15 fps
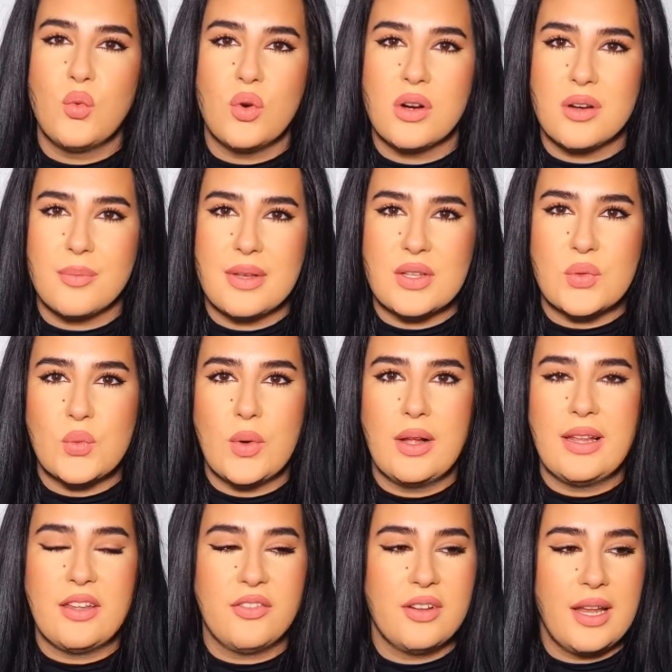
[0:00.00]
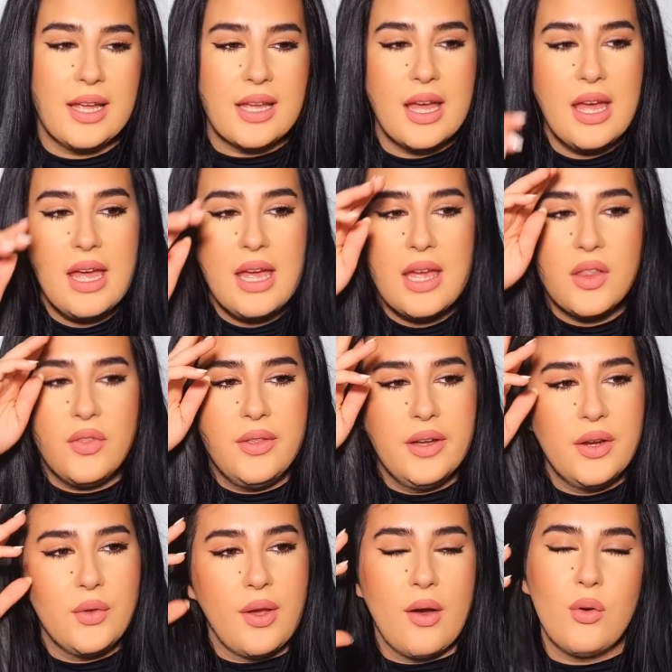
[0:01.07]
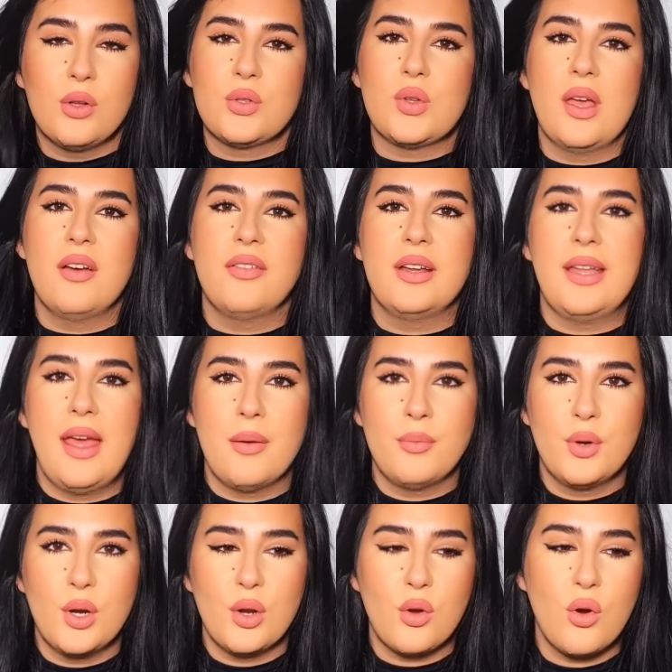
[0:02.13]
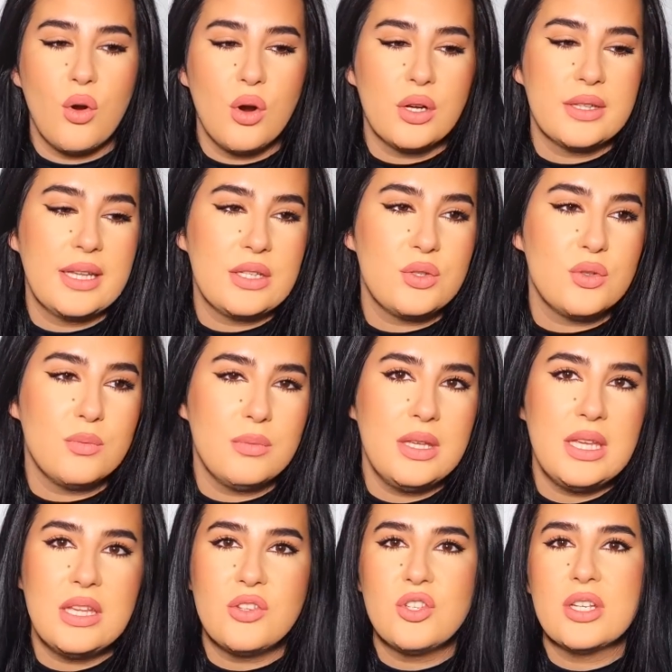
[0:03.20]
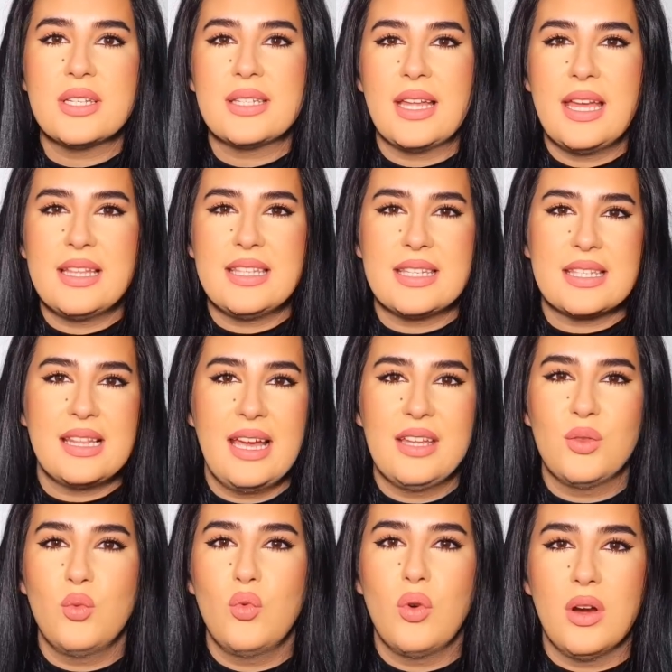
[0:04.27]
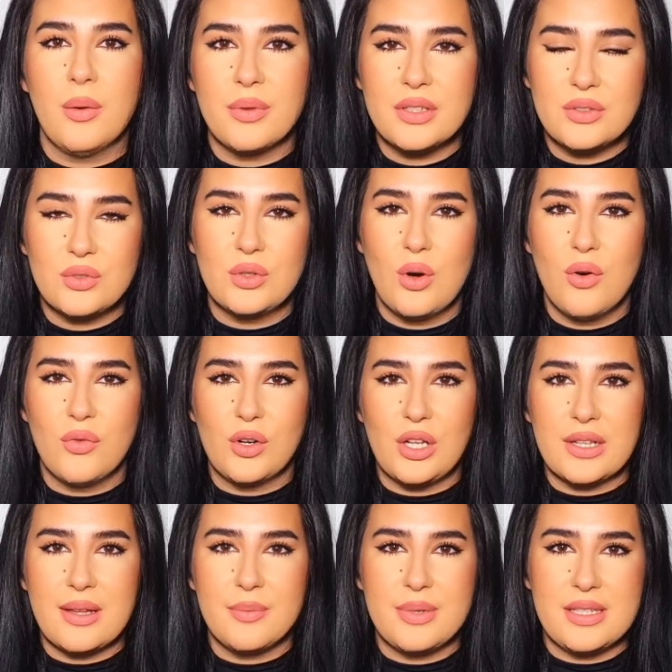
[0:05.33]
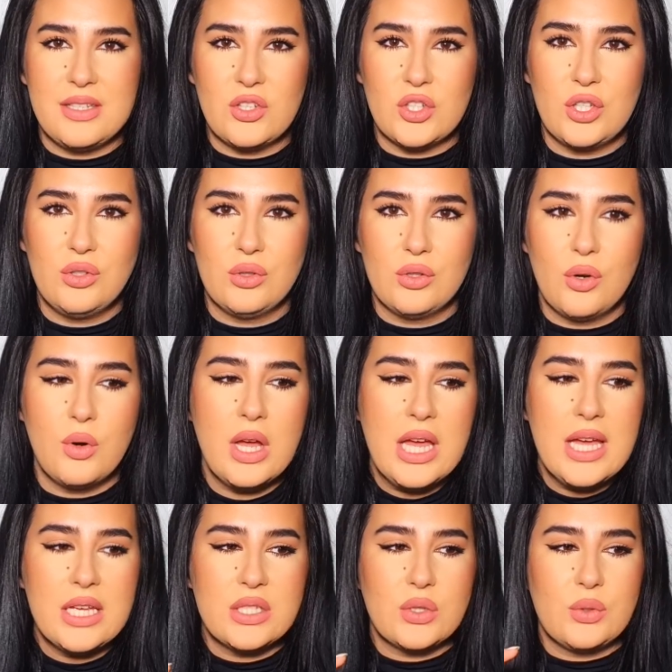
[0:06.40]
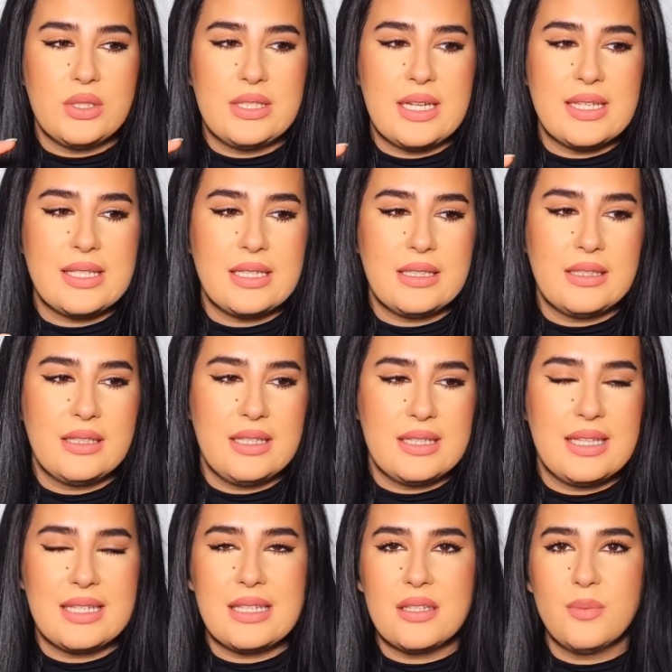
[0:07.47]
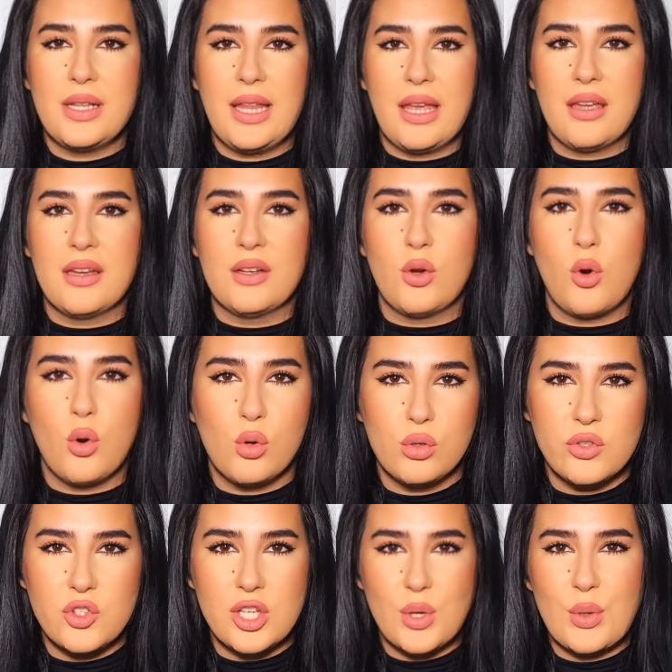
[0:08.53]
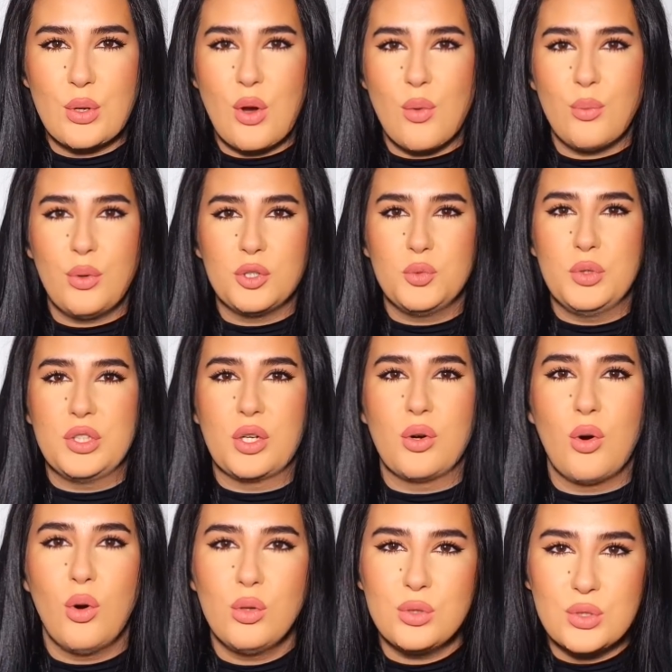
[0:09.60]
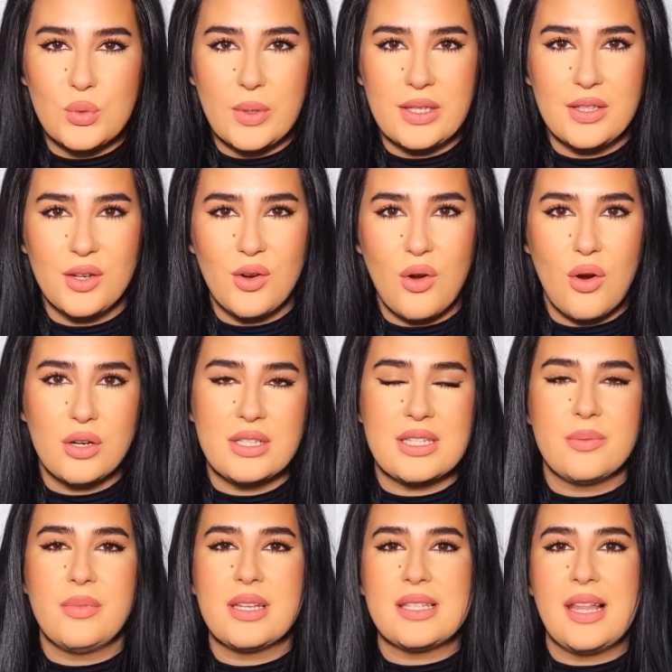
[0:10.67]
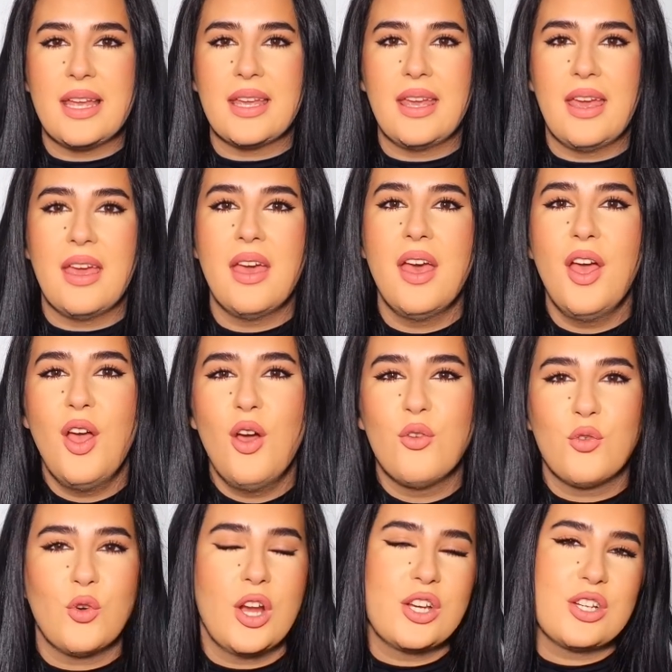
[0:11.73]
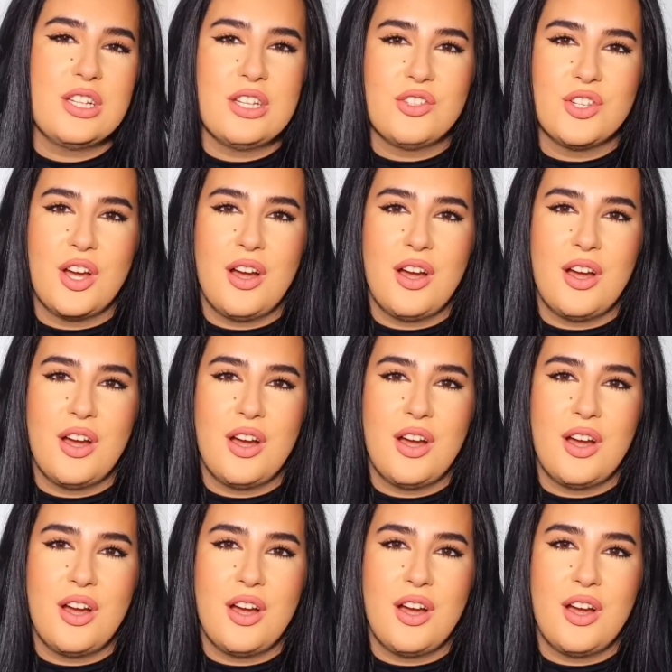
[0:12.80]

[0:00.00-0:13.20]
warm as well. I feel like there you also have an amber accord that, to me, it just adds a slight warmth to the overall composition, you know. So it doesn't smell like a cold cherry compote with a cold suede accord. It smells like a freshly